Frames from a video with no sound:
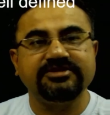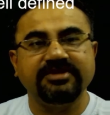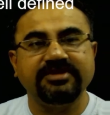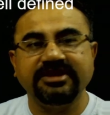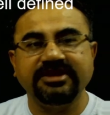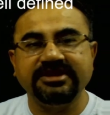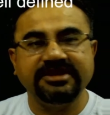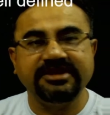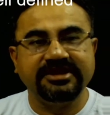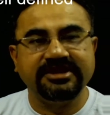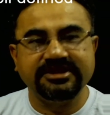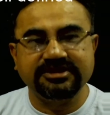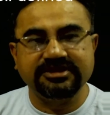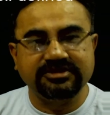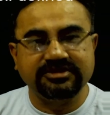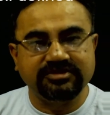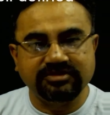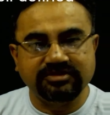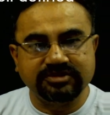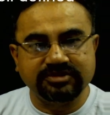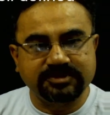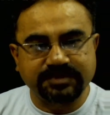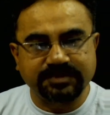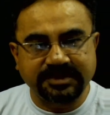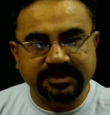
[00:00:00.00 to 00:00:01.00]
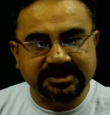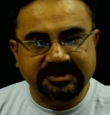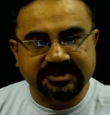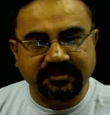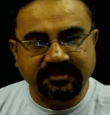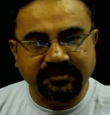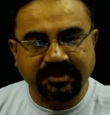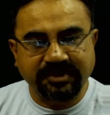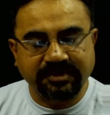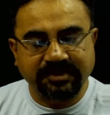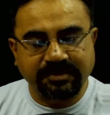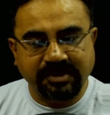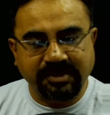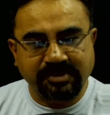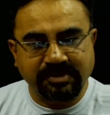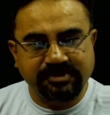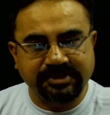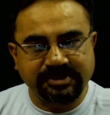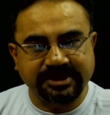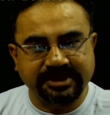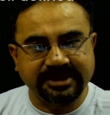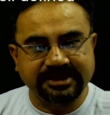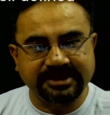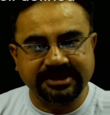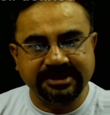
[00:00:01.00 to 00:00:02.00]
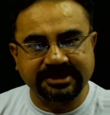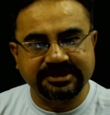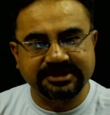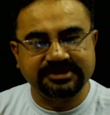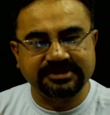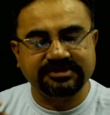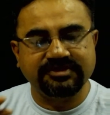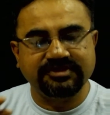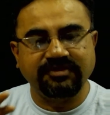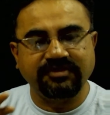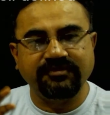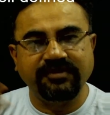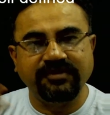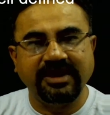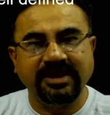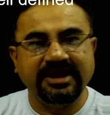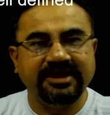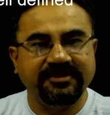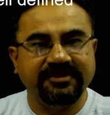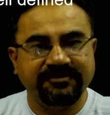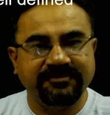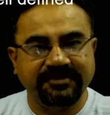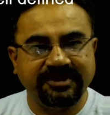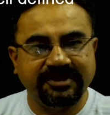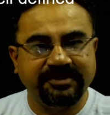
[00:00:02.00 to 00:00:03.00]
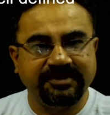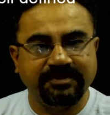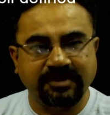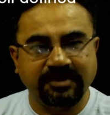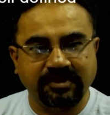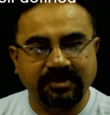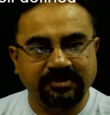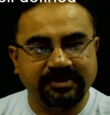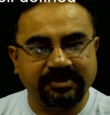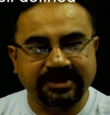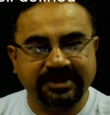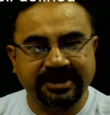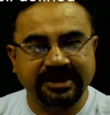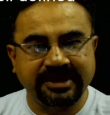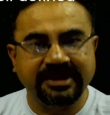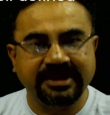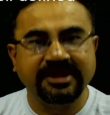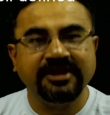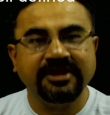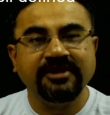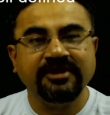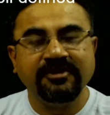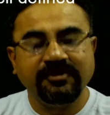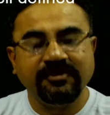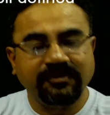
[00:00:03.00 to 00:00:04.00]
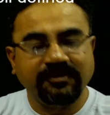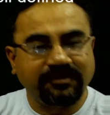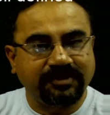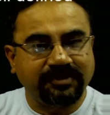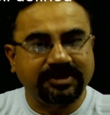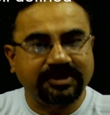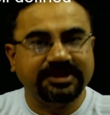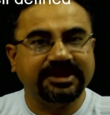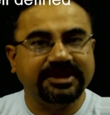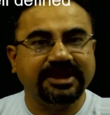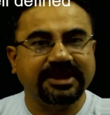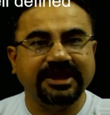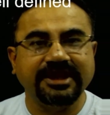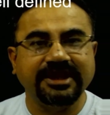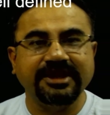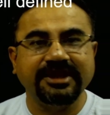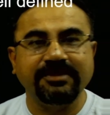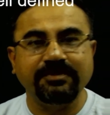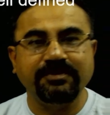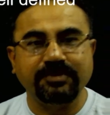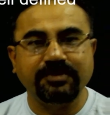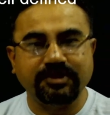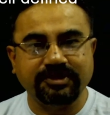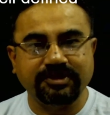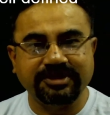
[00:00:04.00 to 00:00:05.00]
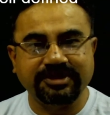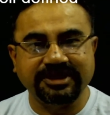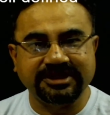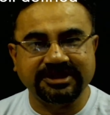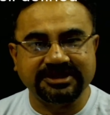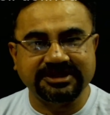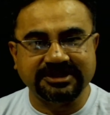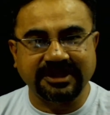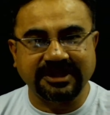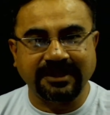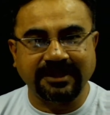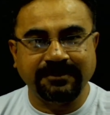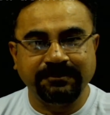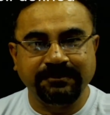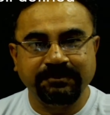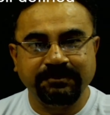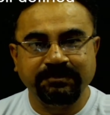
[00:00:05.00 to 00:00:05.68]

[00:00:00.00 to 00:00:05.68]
why there is no specific boundary. There is no well-defined boundary for the kingdom Protista.